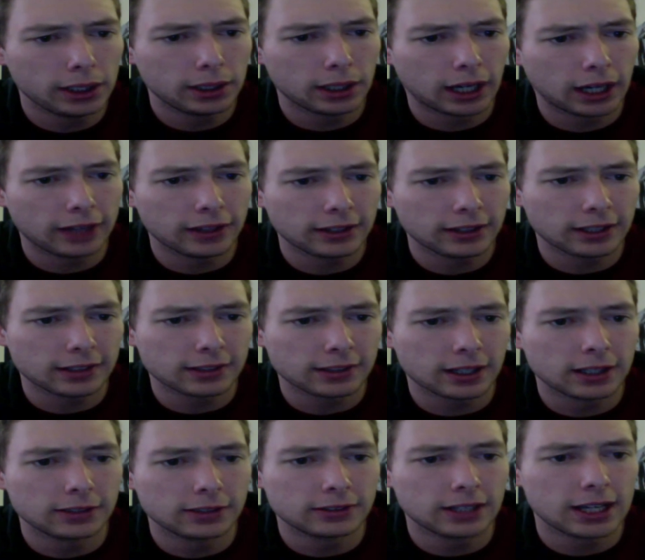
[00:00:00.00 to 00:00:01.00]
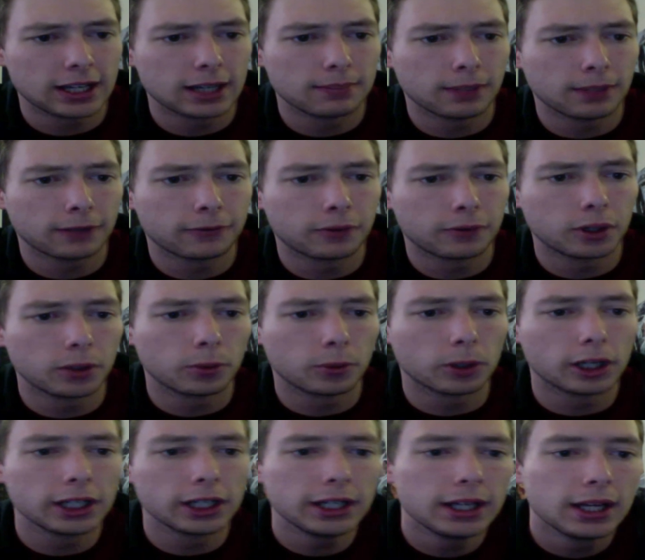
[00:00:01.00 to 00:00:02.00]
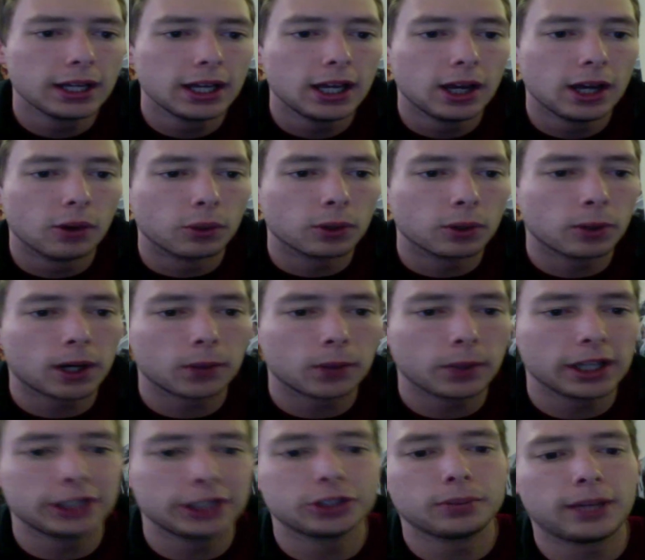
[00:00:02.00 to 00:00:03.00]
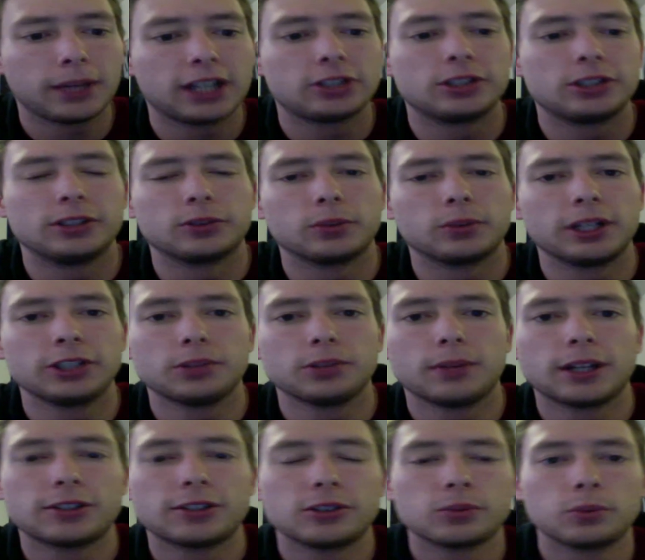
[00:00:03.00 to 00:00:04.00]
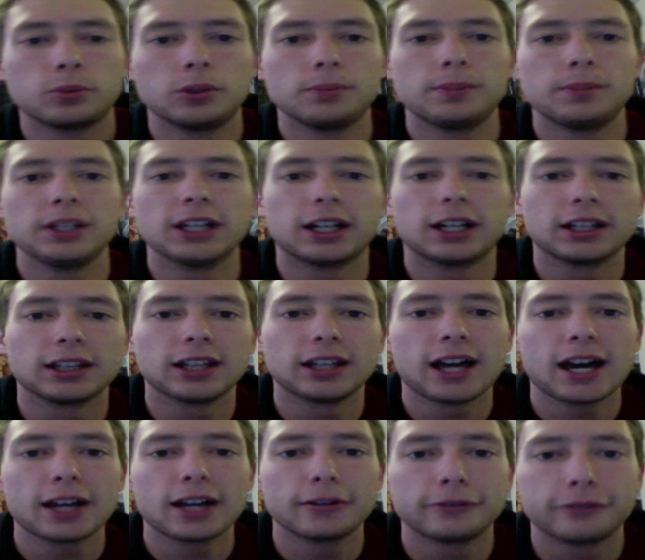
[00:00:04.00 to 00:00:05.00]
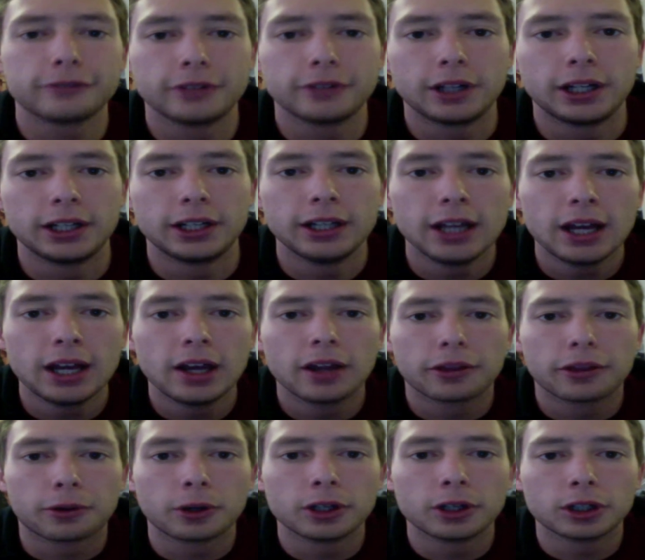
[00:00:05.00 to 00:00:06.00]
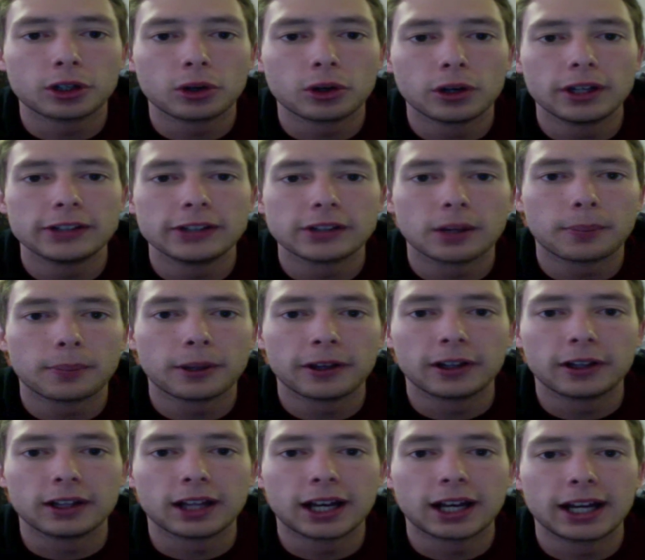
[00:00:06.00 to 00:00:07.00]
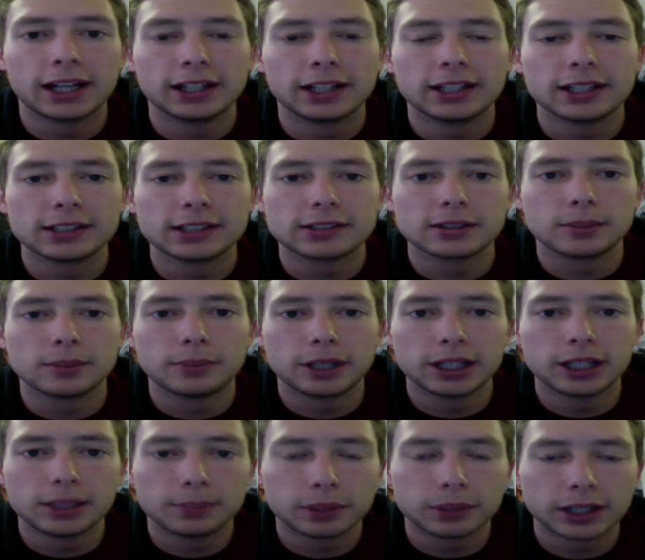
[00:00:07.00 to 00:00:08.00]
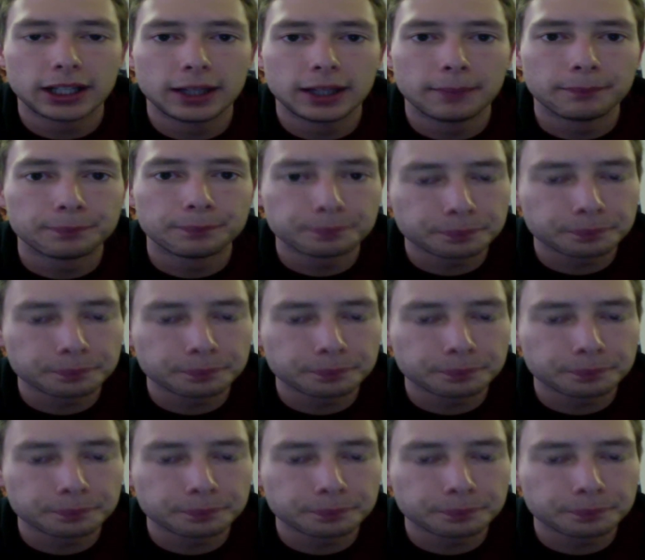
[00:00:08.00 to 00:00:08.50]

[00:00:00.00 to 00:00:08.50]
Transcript: I think that's how you say it, McFoy1, we want wager matches. Wager matches would be a lot of fun. Throw your coins up on the line against somebody, play them,